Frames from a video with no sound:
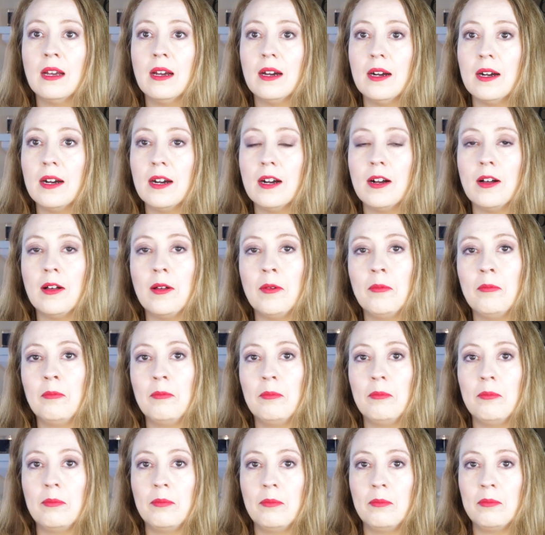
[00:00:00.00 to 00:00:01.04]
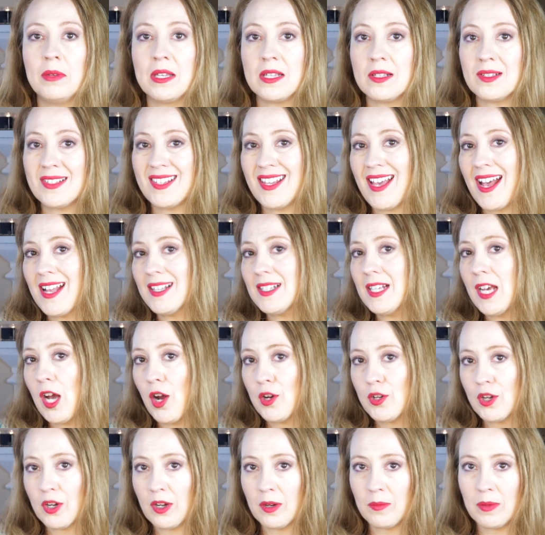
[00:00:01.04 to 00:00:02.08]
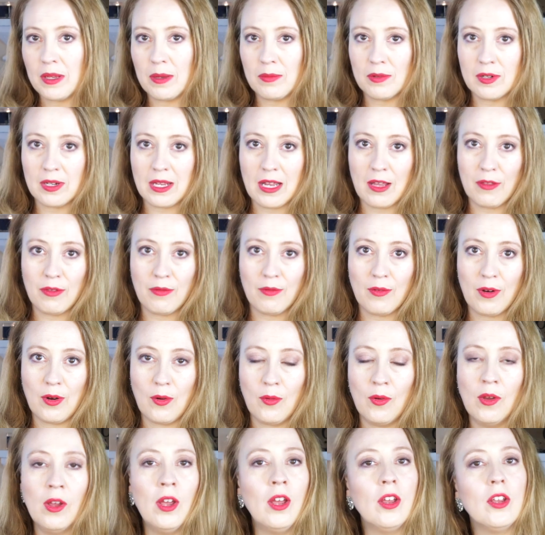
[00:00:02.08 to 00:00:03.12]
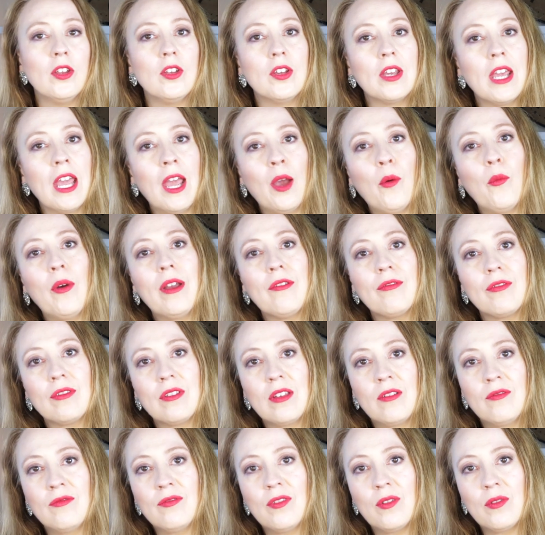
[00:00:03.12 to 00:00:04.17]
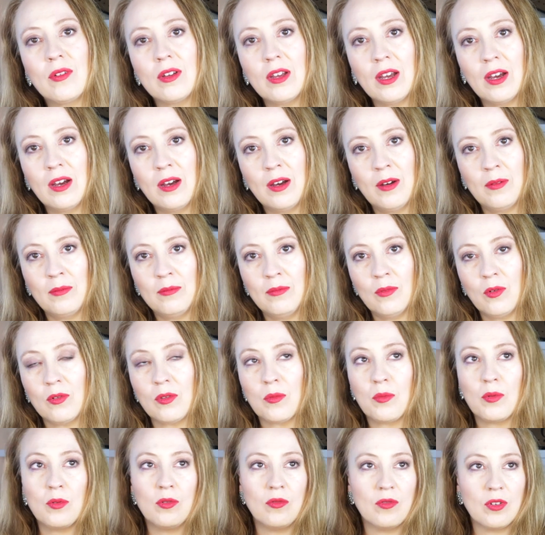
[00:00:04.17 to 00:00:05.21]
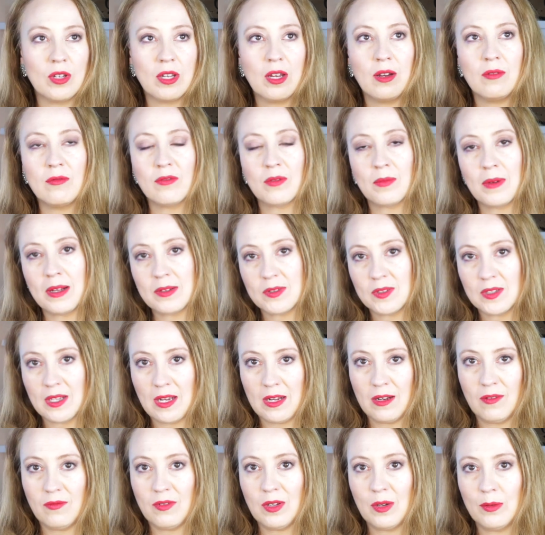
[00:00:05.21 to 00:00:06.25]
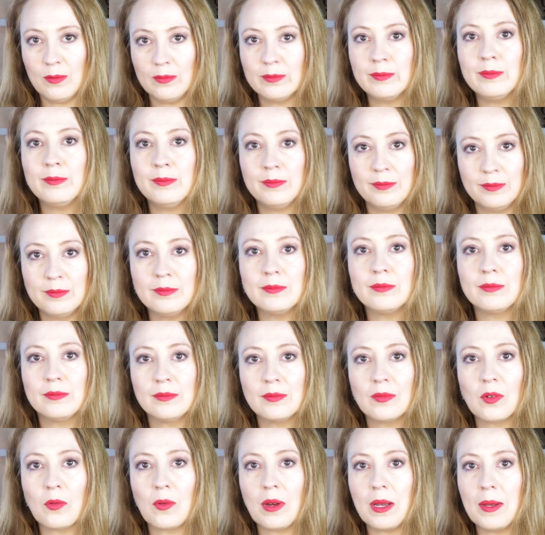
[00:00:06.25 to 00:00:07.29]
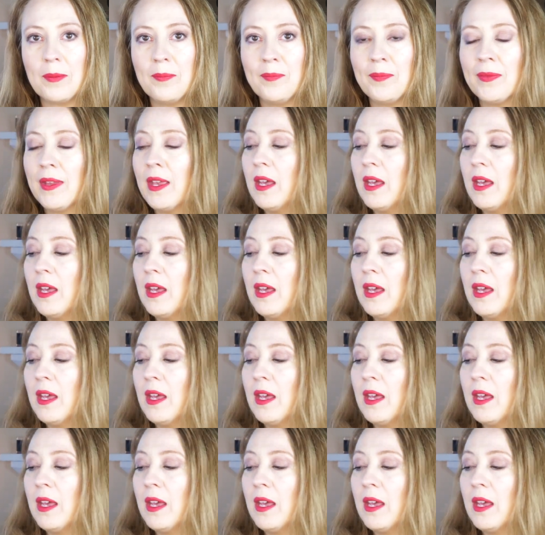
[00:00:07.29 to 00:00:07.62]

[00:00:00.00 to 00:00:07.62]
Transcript: Um, because that's how you're going to be able to get through. You can't wait for the info to come or the proof to come from outside of you, all right?